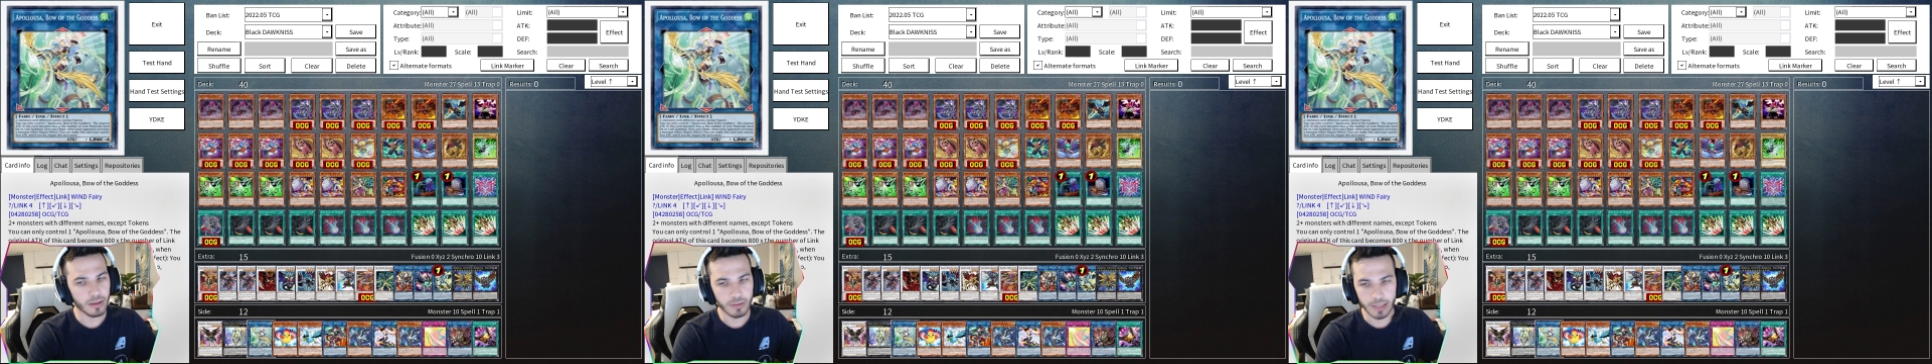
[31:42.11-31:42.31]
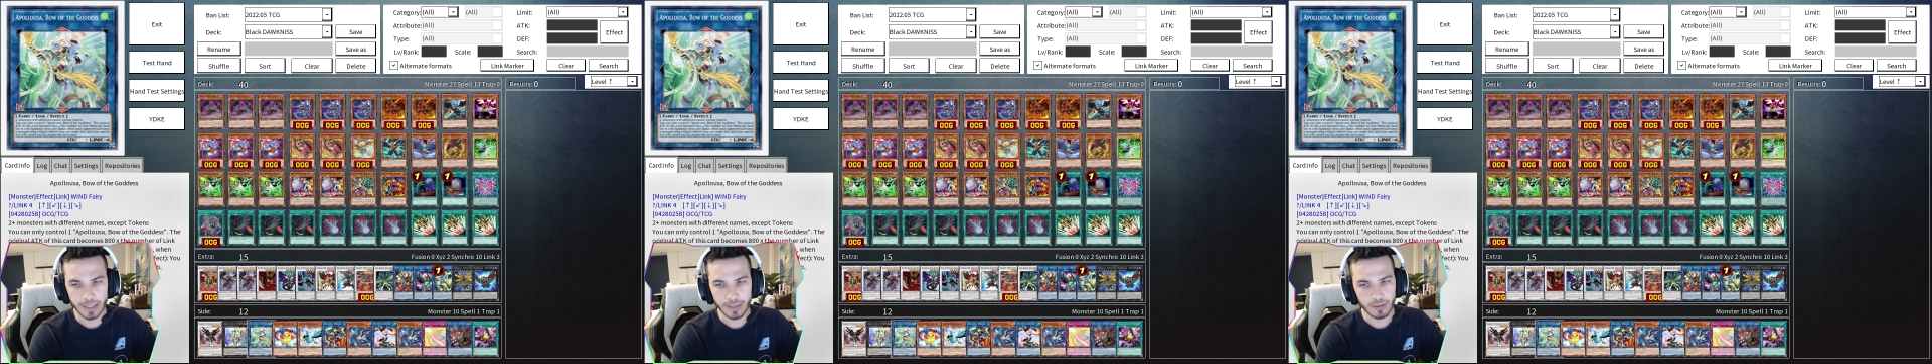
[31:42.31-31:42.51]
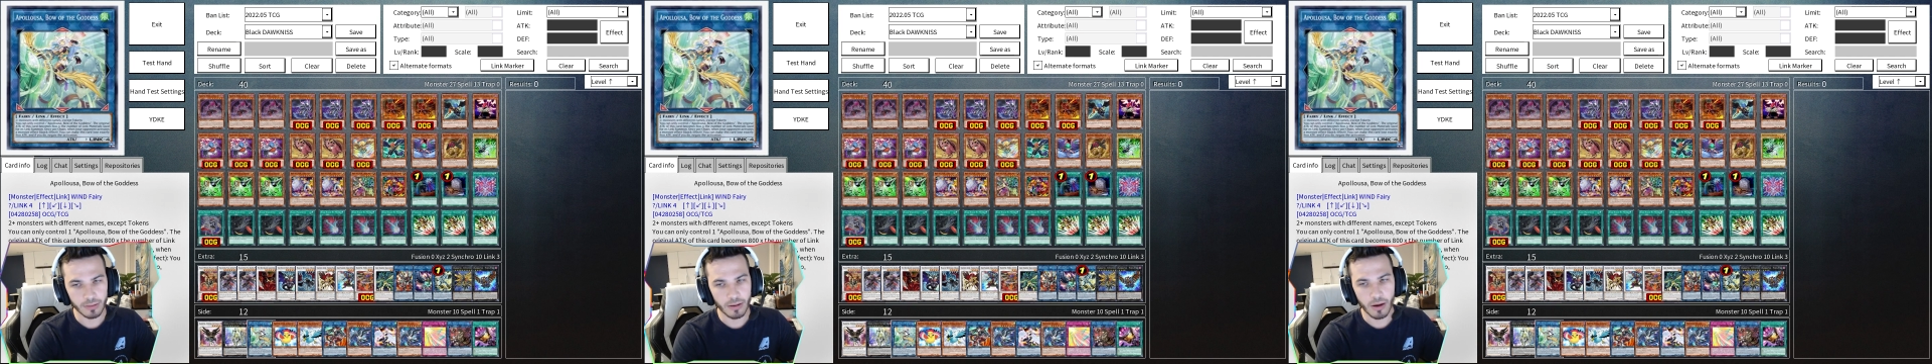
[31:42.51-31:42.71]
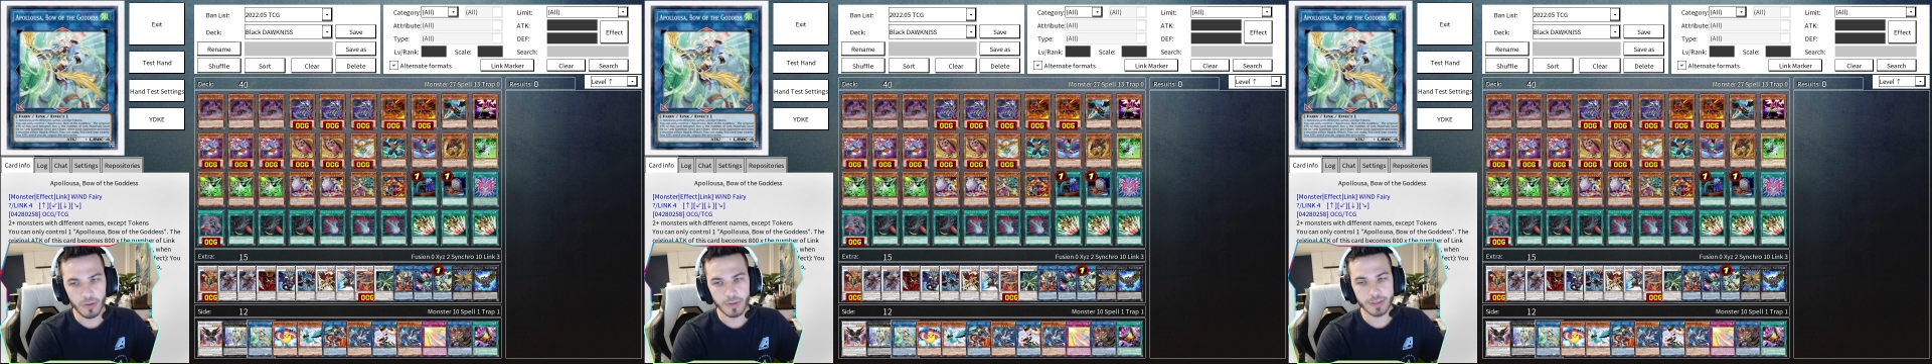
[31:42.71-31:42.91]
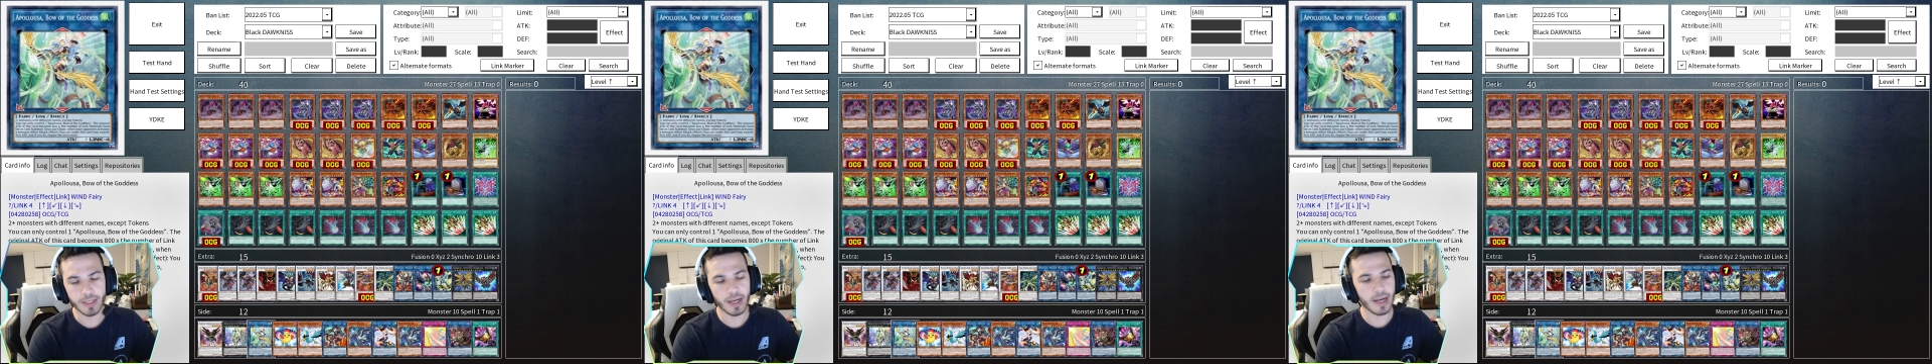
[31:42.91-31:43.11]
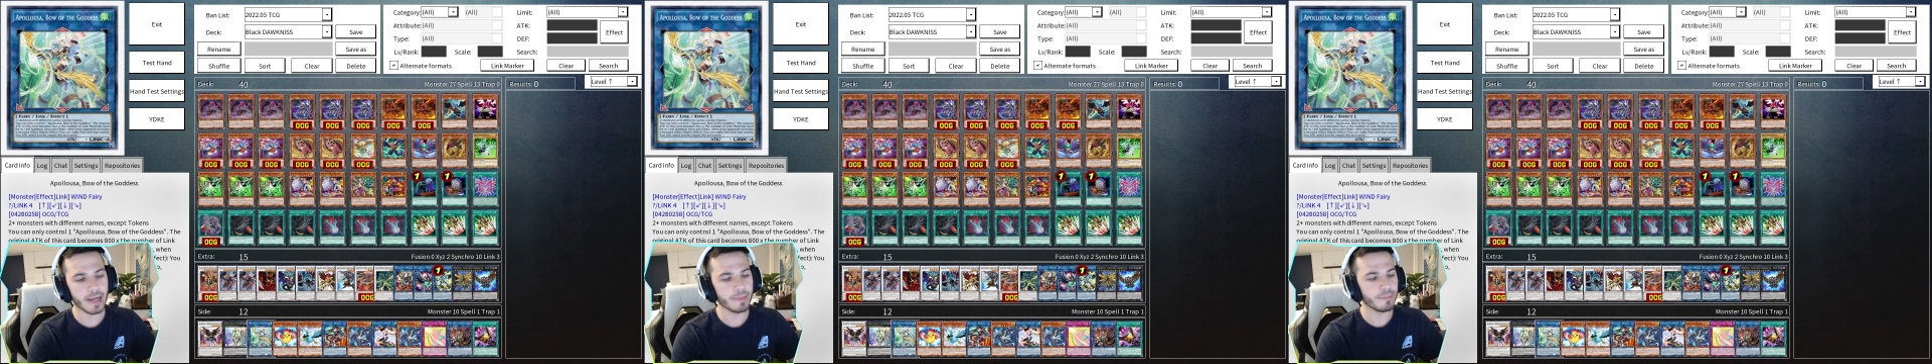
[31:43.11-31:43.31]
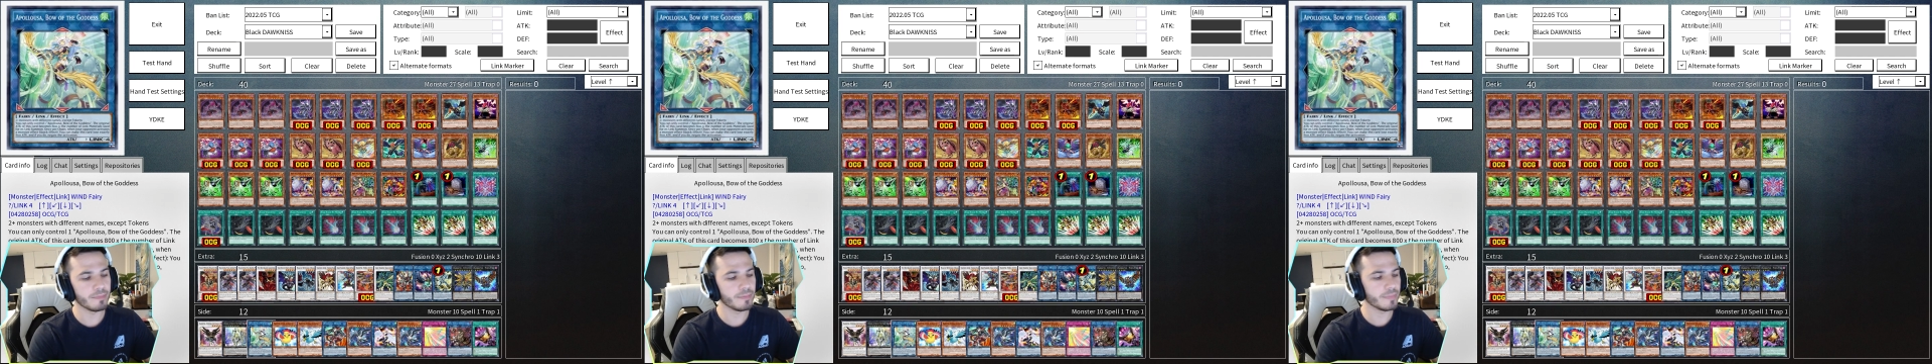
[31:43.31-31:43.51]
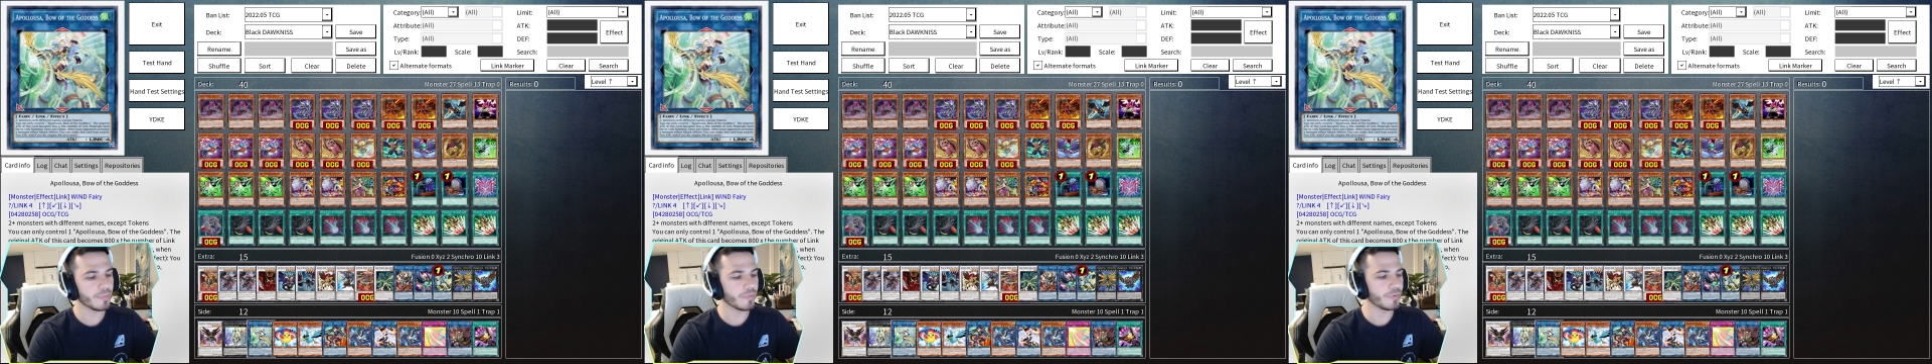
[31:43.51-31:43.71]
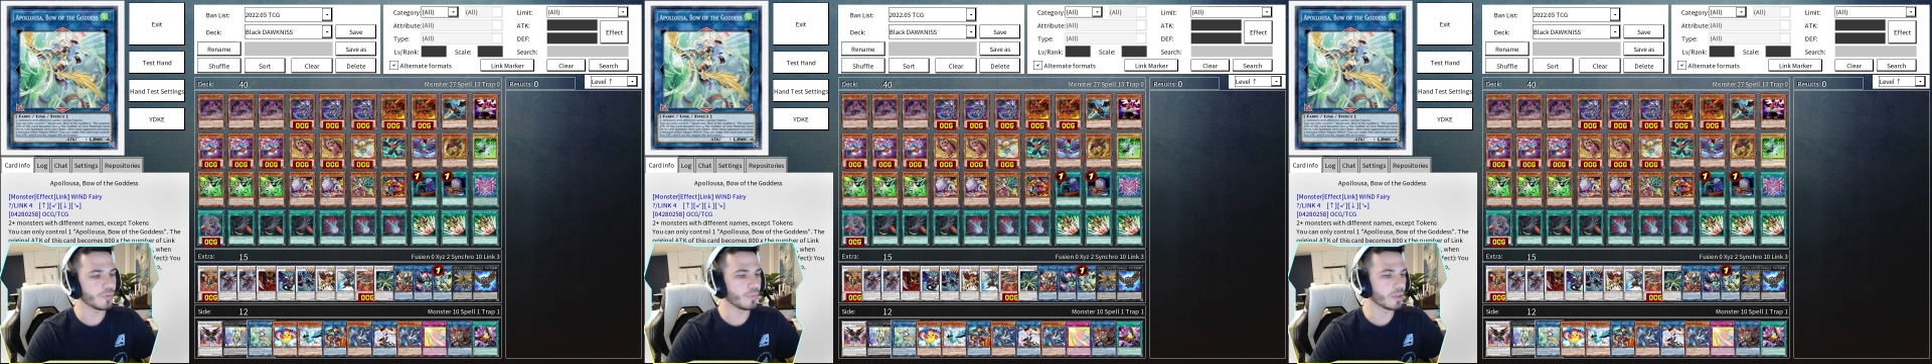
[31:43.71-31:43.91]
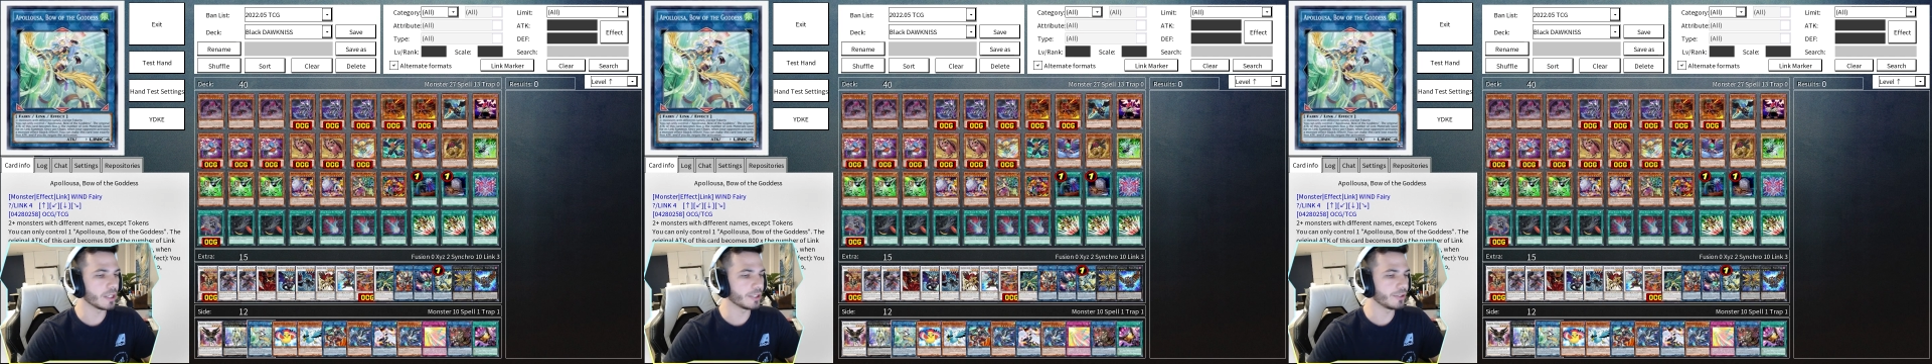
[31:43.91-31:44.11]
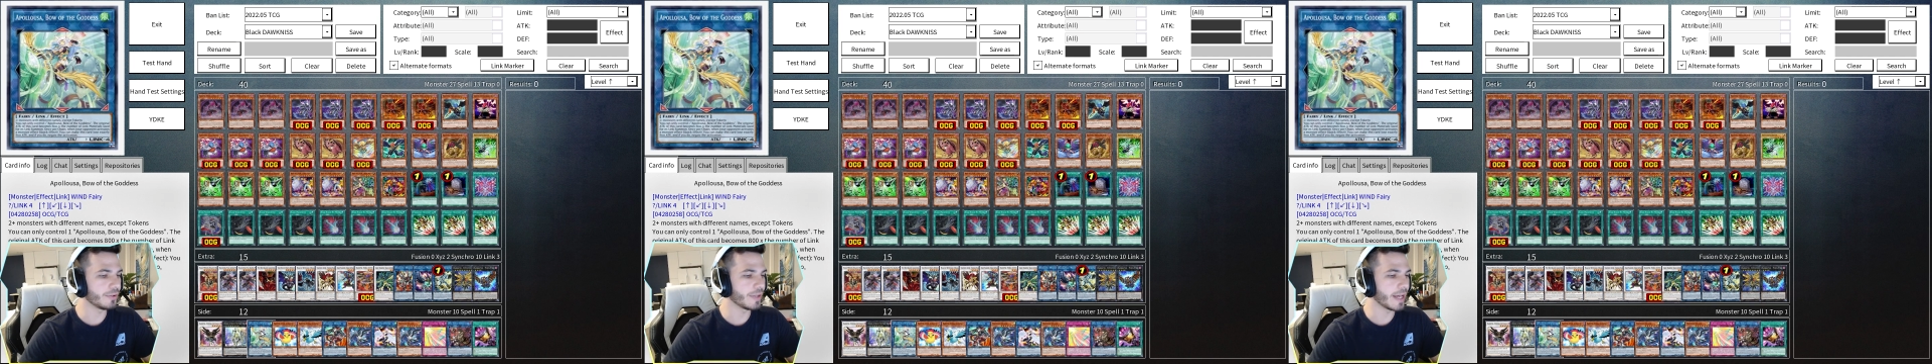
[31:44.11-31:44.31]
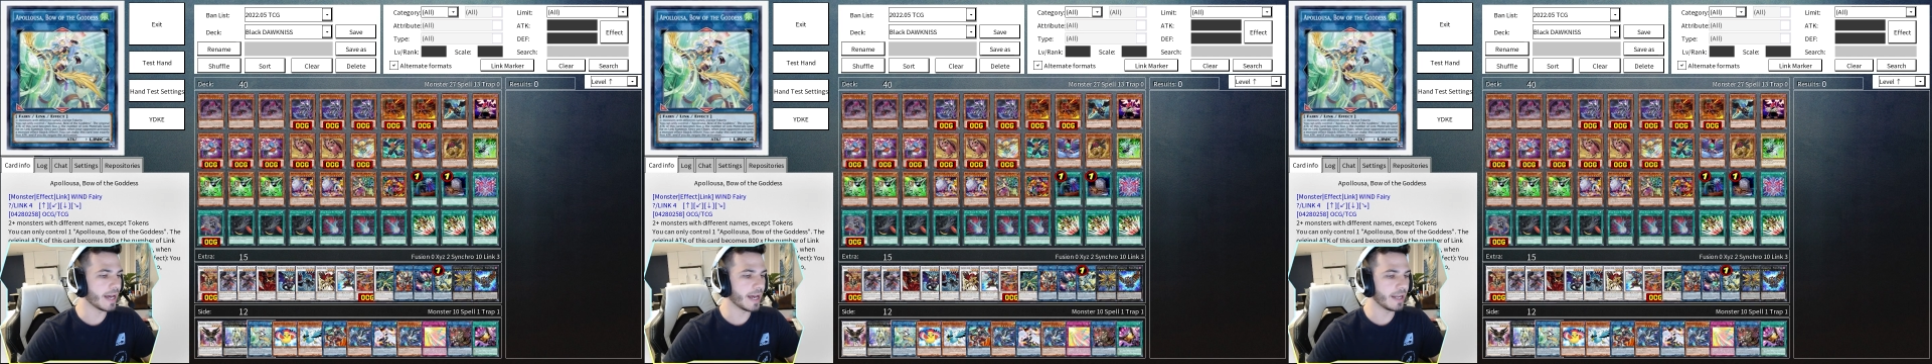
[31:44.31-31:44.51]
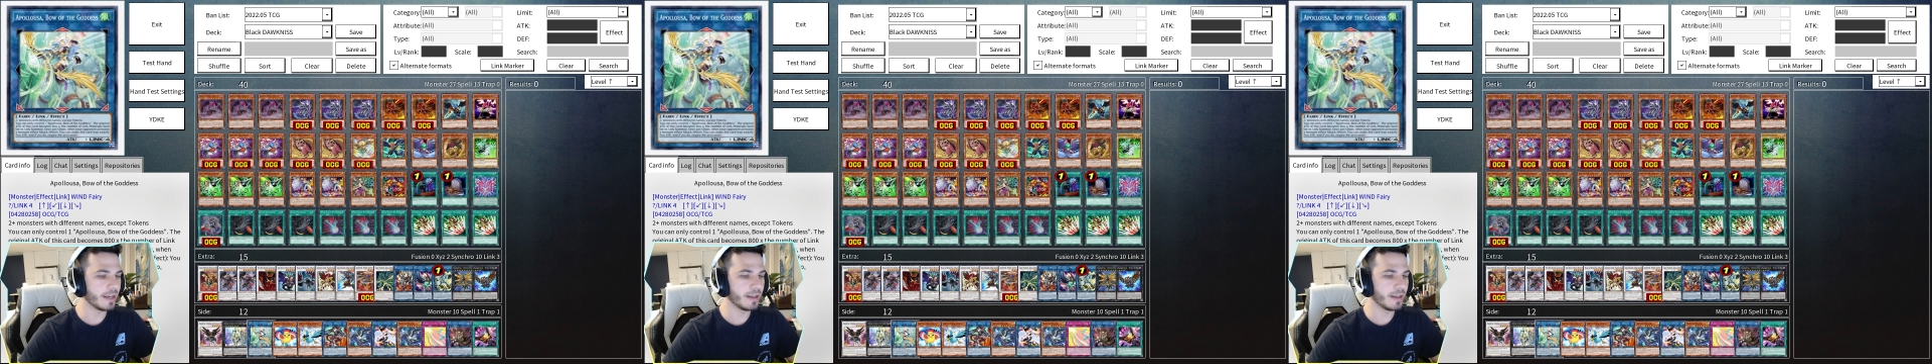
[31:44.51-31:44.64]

like all the time if you want to do that.